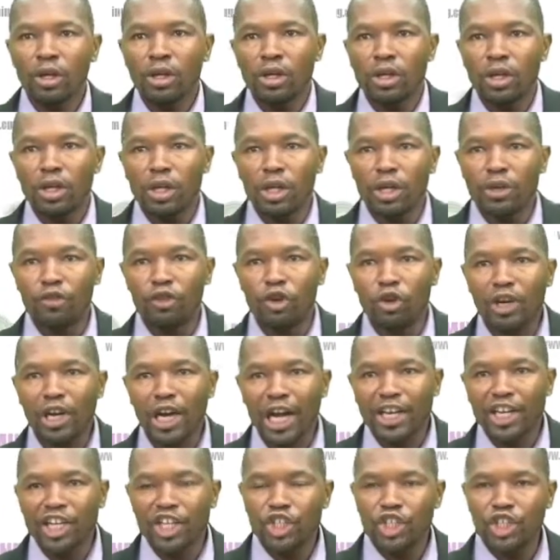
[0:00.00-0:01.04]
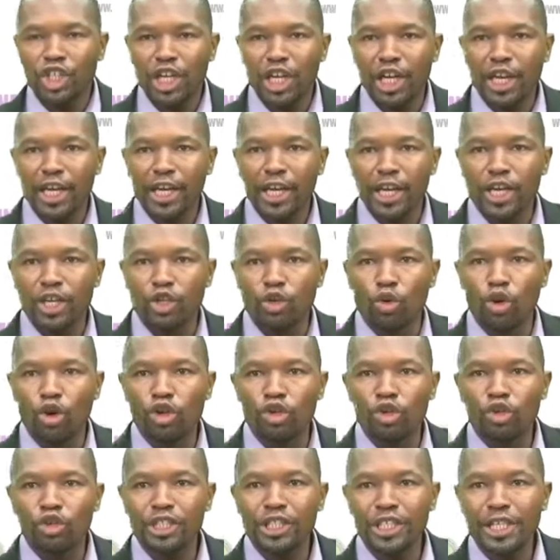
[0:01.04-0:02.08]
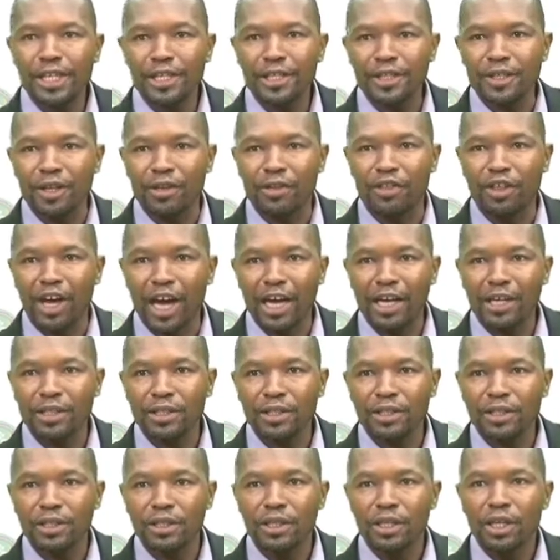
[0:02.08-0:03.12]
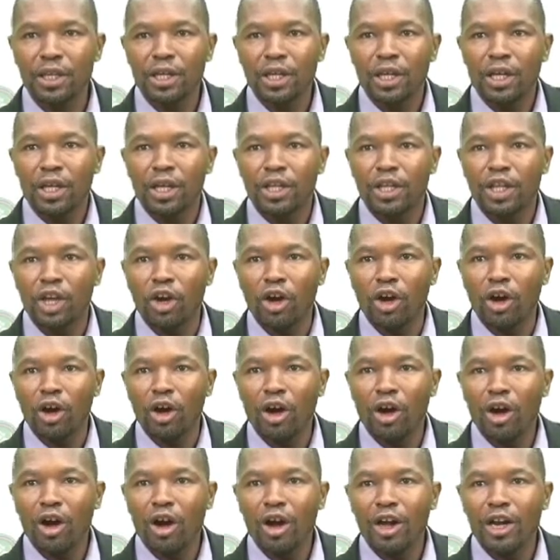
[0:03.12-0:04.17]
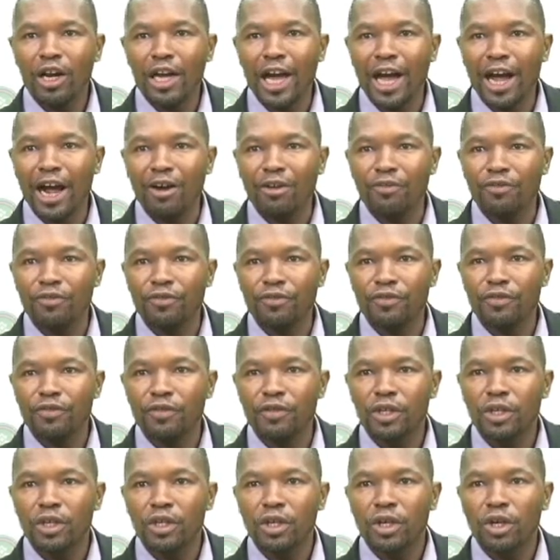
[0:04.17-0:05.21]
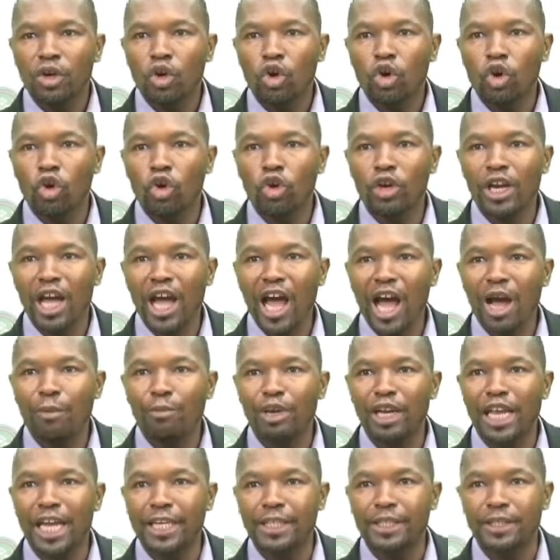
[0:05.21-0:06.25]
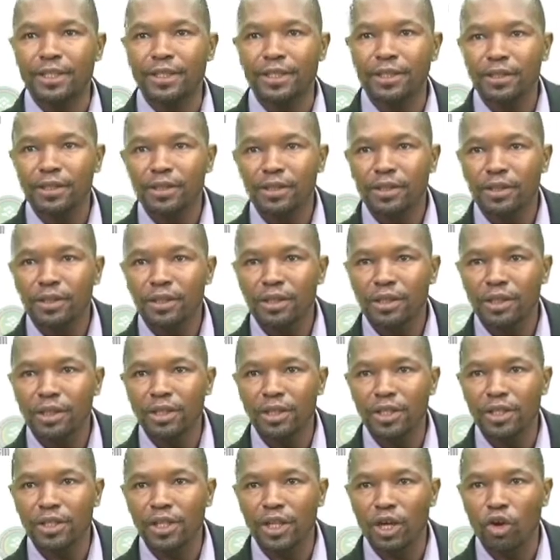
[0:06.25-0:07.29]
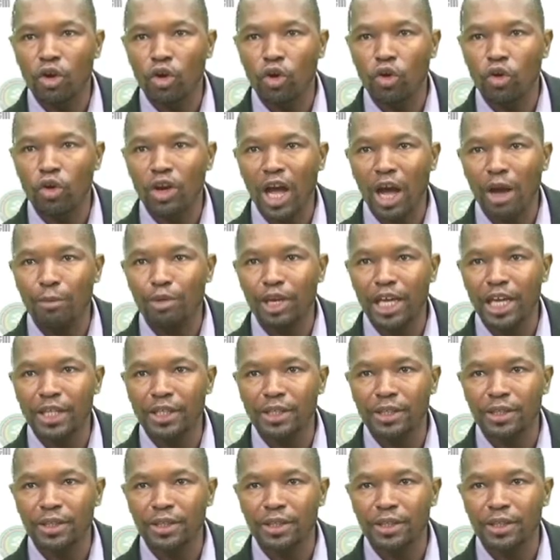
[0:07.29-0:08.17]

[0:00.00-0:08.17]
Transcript: If you look at the shell again, you will notice that they all have coronal plates. This is a coronal plate.